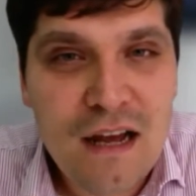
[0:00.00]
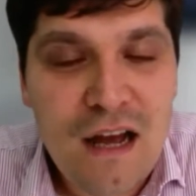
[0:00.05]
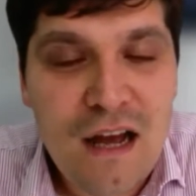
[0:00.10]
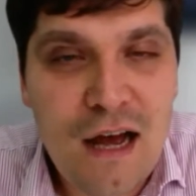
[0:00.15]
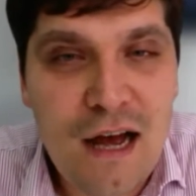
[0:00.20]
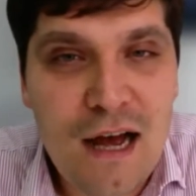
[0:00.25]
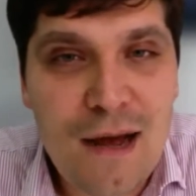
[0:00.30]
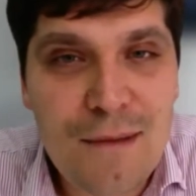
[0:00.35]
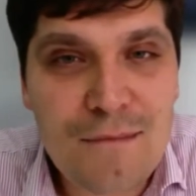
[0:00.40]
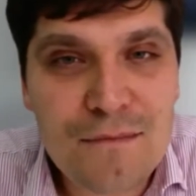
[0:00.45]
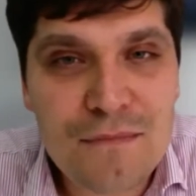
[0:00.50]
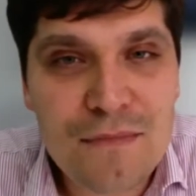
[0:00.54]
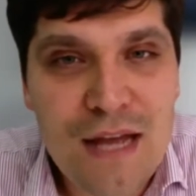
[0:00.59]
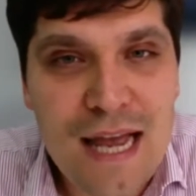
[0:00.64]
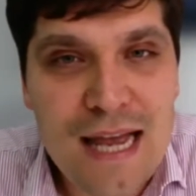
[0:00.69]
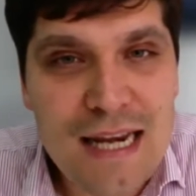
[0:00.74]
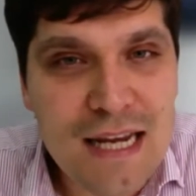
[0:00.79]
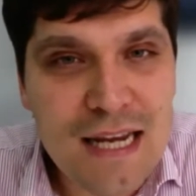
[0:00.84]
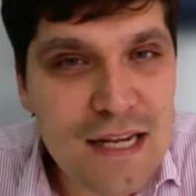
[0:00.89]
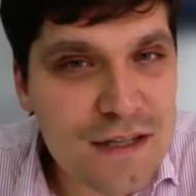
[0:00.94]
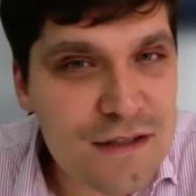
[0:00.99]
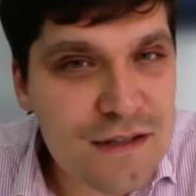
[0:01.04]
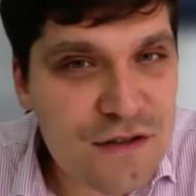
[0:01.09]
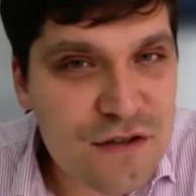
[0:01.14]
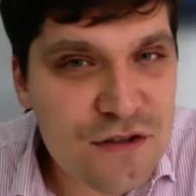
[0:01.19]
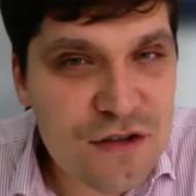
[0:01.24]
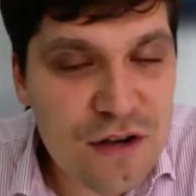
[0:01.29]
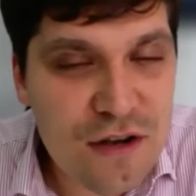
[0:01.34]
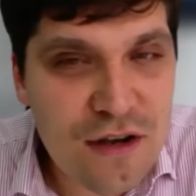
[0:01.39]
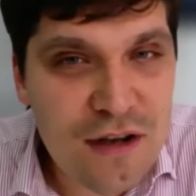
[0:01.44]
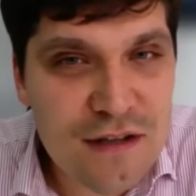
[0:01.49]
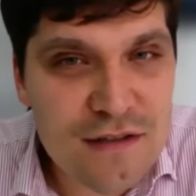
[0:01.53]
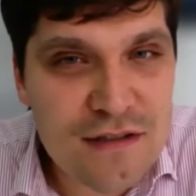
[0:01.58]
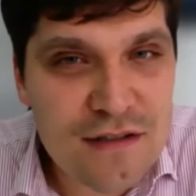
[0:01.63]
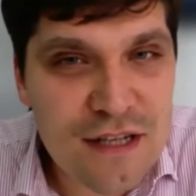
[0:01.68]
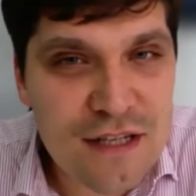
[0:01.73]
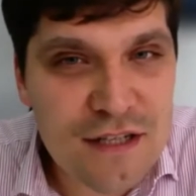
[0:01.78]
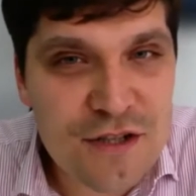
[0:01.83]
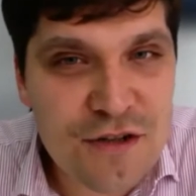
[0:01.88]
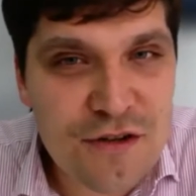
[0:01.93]
Any concerns
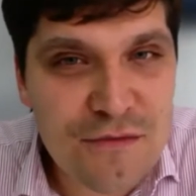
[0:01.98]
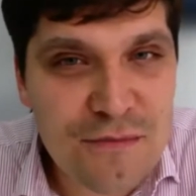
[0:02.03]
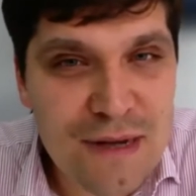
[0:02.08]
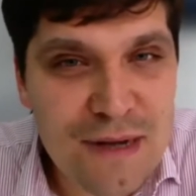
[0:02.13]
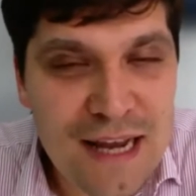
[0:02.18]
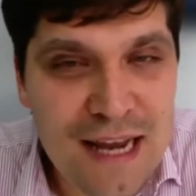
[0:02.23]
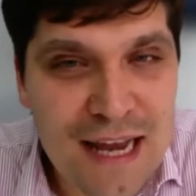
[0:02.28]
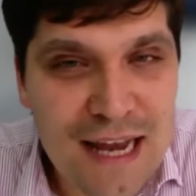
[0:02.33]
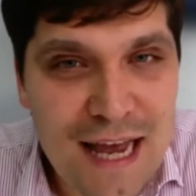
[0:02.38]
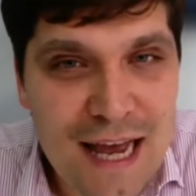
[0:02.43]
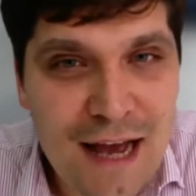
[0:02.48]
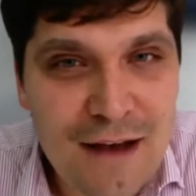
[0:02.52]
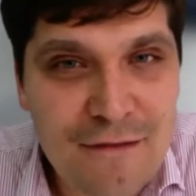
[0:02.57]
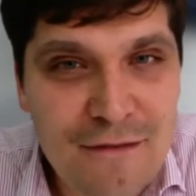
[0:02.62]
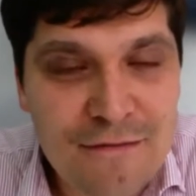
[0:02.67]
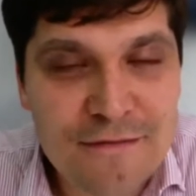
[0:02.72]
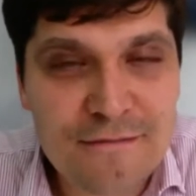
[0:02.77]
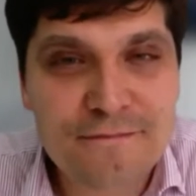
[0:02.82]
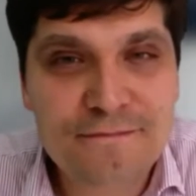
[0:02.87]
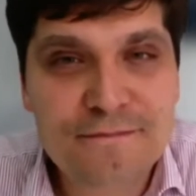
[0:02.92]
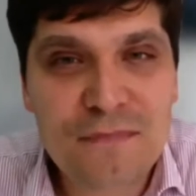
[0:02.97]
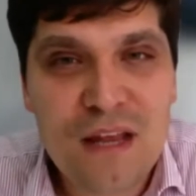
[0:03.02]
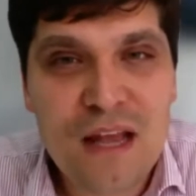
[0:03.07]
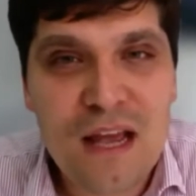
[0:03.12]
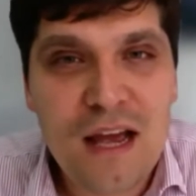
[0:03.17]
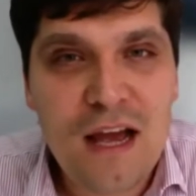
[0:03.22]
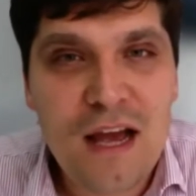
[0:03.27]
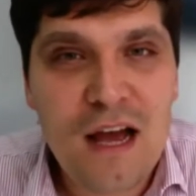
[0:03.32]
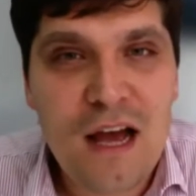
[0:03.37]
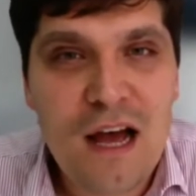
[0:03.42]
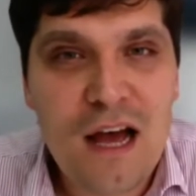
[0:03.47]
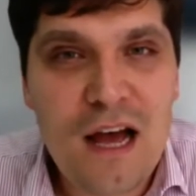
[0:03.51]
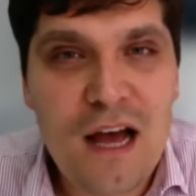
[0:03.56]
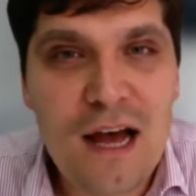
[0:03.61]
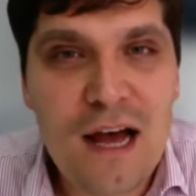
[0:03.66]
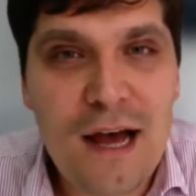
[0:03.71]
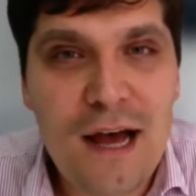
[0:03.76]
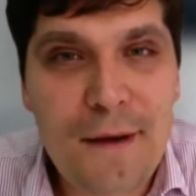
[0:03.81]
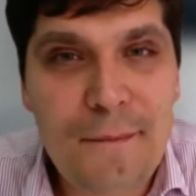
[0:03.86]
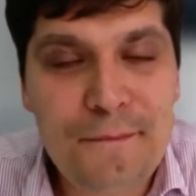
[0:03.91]
that you may have,
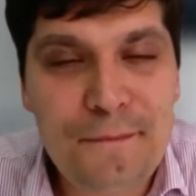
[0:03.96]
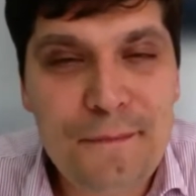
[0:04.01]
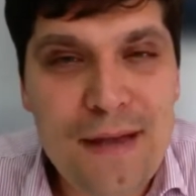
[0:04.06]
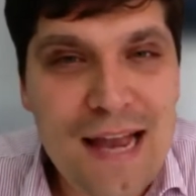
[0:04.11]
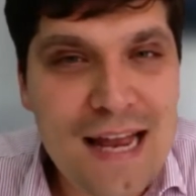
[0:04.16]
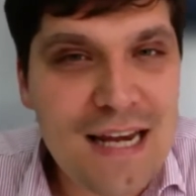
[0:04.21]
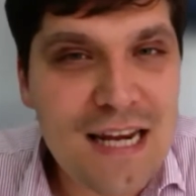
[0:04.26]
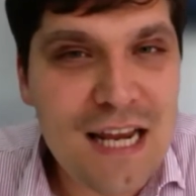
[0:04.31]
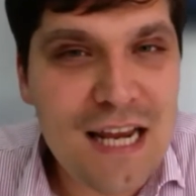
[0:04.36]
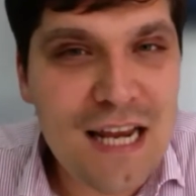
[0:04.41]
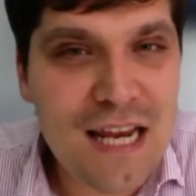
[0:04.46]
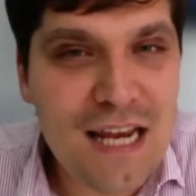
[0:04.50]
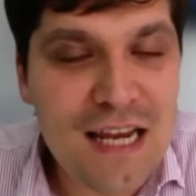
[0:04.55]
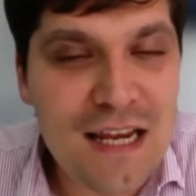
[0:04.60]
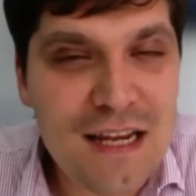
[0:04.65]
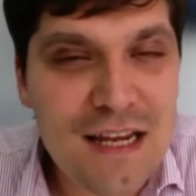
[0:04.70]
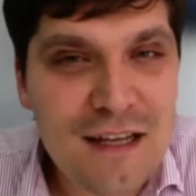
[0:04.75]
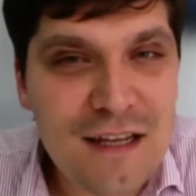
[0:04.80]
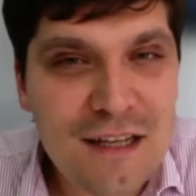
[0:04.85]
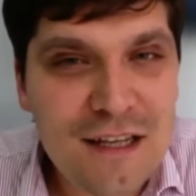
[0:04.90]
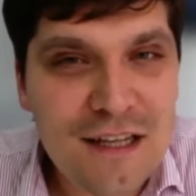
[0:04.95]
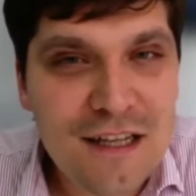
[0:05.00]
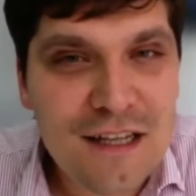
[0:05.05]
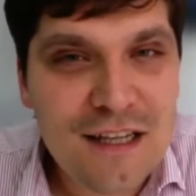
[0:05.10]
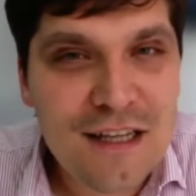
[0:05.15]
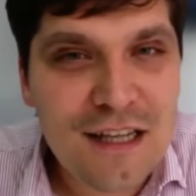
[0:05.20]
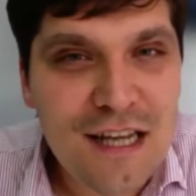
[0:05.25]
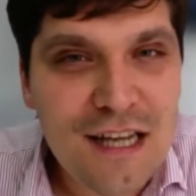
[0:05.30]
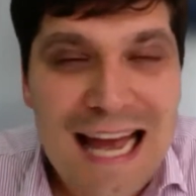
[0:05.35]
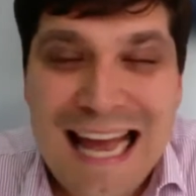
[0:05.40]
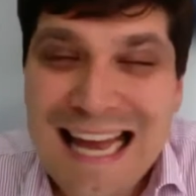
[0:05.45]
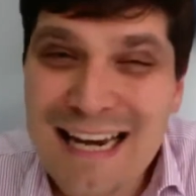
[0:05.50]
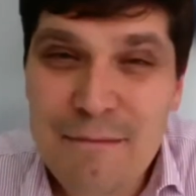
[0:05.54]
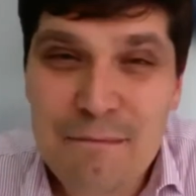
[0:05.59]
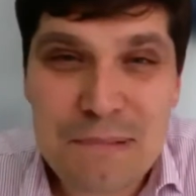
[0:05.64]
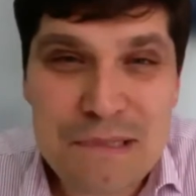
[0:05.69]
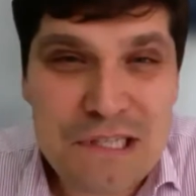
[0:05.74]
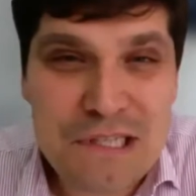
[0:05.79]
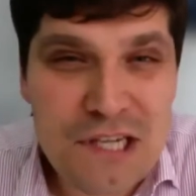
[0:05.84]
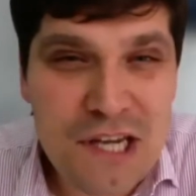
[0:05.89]
any
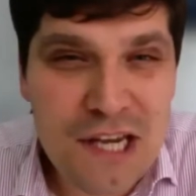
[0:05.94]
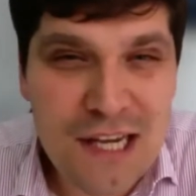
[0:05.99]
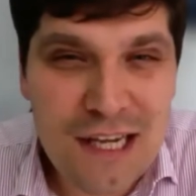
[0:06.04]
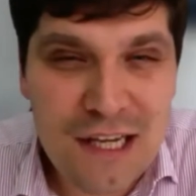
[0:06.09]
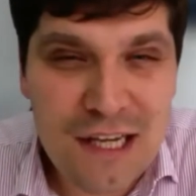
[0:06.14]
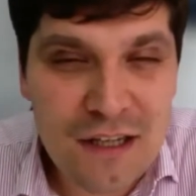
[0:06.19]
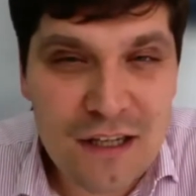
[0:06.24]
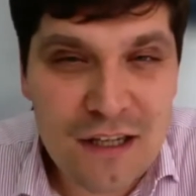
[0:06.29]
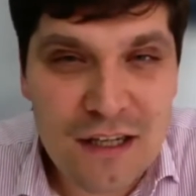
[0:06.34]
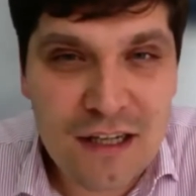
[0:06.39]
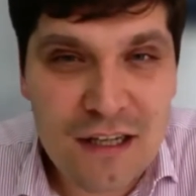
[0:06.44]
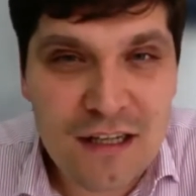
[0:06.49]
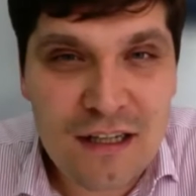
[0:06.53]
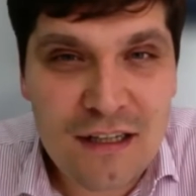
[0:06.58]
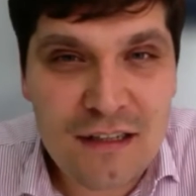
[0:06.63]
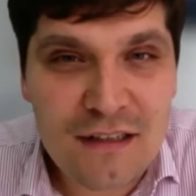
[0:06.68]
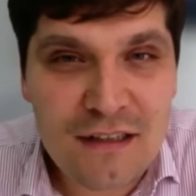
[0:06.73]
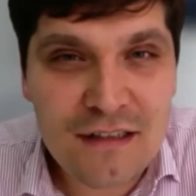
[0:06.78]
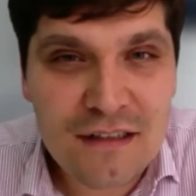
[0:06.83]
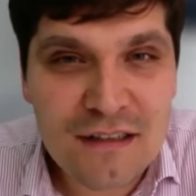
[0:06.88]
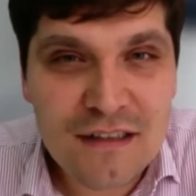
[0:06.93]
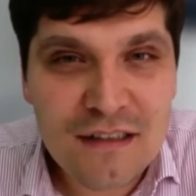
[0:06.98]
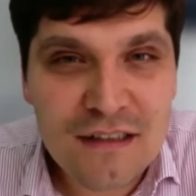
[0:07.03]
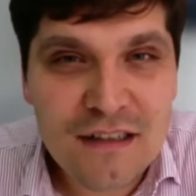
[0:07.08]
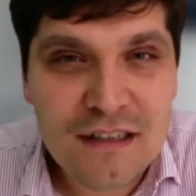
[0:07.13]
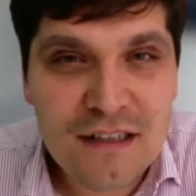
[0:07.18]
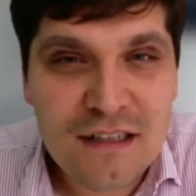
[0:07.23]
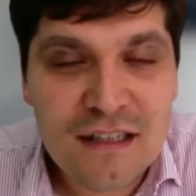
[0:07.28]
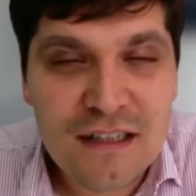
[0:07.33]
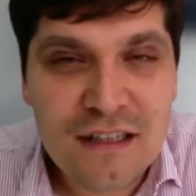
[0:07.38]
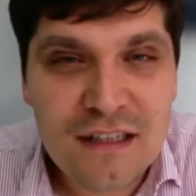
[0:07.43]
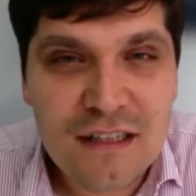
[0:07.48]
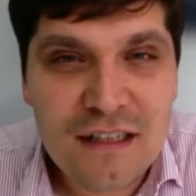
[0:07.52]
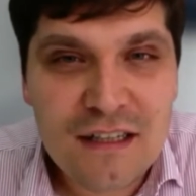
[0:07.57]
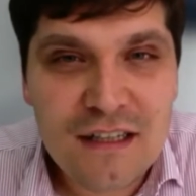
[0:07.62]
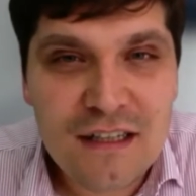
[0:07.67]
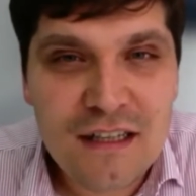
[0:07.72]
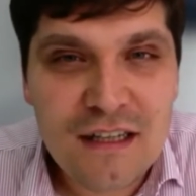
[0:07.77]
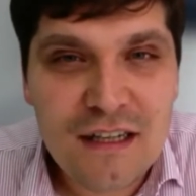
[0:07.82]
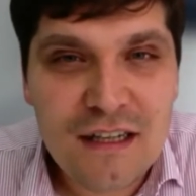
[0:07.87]
particular
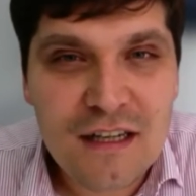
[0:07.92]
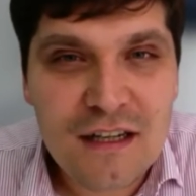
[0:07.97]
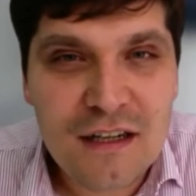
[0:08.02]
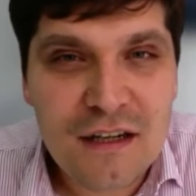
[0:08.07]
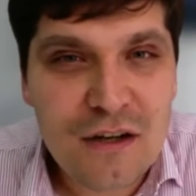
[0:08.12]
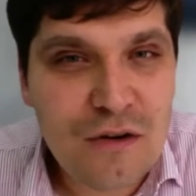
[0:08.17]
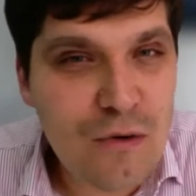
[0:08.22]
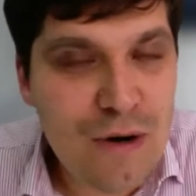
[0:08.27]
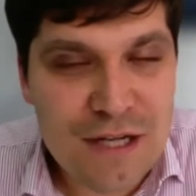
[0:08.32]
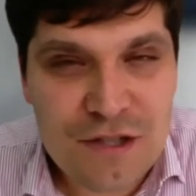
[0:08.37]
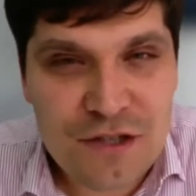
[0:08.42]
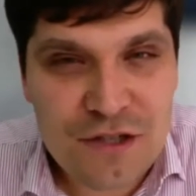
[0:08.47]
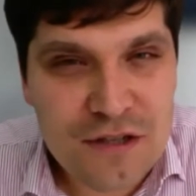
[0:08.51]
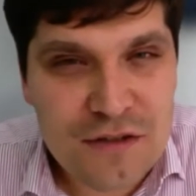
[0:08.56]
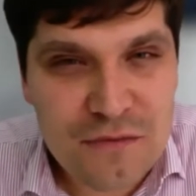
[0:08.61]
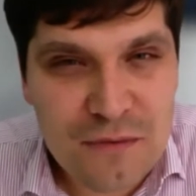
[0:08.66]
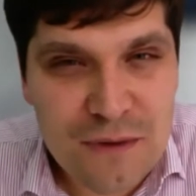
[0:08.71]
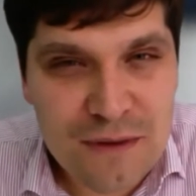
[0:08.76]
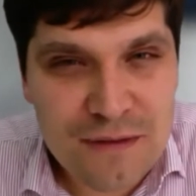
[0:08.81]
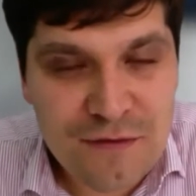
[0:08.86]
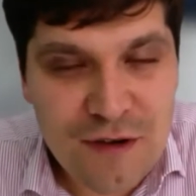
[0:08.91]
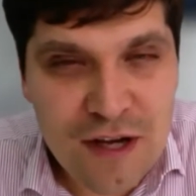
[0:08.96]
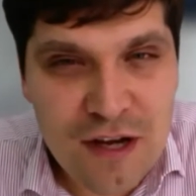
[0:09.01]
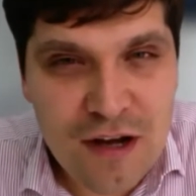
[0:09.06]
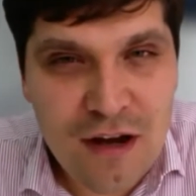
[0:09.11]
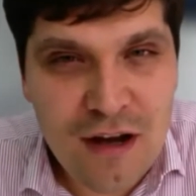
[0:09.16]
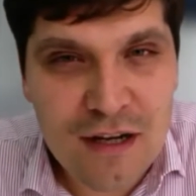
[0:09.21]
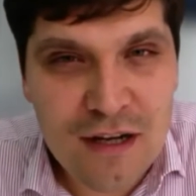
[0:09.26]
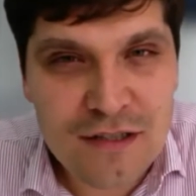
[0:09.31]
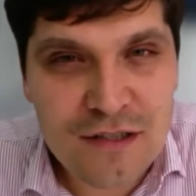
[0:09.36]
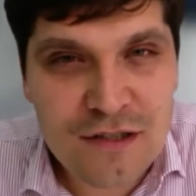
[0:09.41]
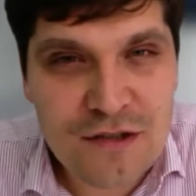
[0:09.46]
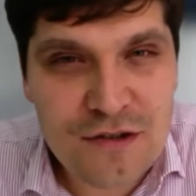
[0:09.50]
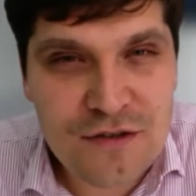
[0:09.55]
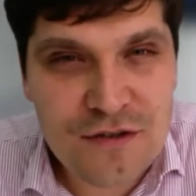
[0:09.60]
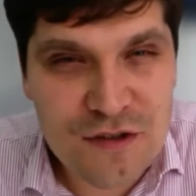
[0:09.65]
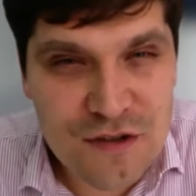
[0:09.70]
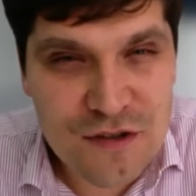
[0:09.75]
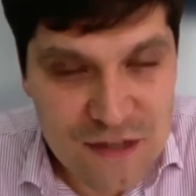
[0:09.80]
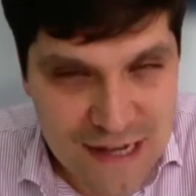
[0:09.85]
questions with regard to
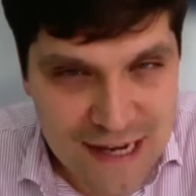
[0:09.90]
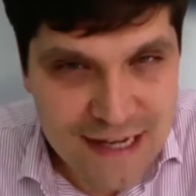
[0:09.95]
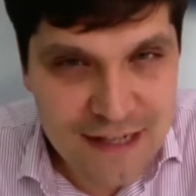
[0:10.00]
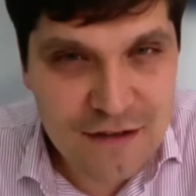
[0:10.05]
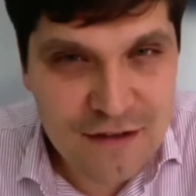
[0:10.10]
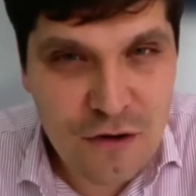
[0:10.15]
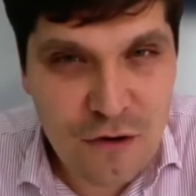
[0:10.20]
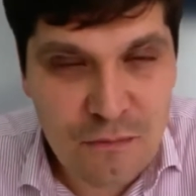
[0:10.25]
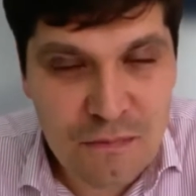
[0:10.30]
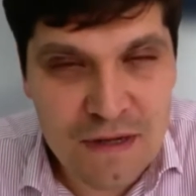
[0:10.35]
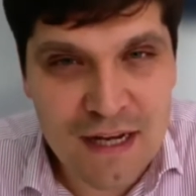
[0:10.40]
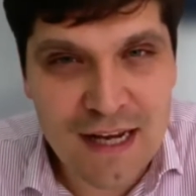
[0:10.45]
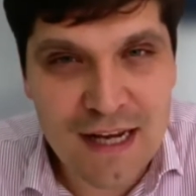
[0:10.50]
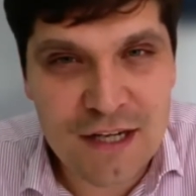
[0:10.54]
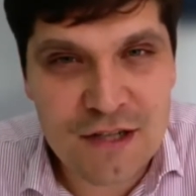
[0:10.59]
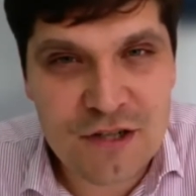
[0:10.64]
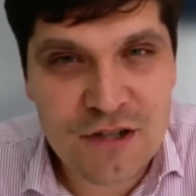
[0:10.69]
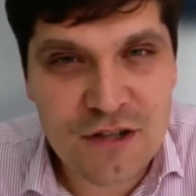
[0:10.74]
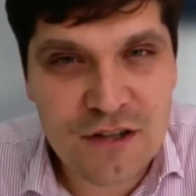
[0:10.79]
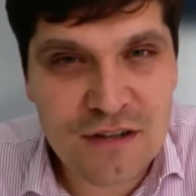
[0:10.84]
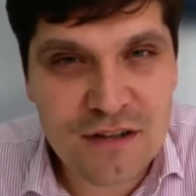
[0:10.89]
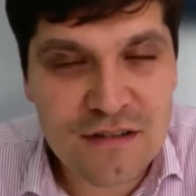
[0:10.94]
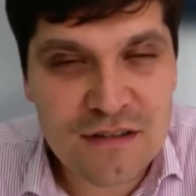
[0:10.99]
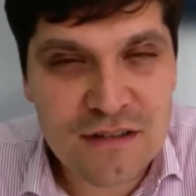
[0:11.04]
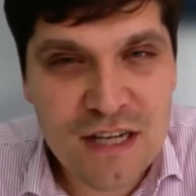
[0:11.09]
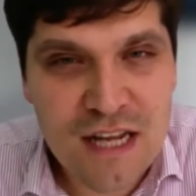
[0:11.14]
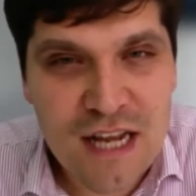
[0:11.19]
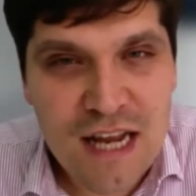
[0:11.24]
state nomination,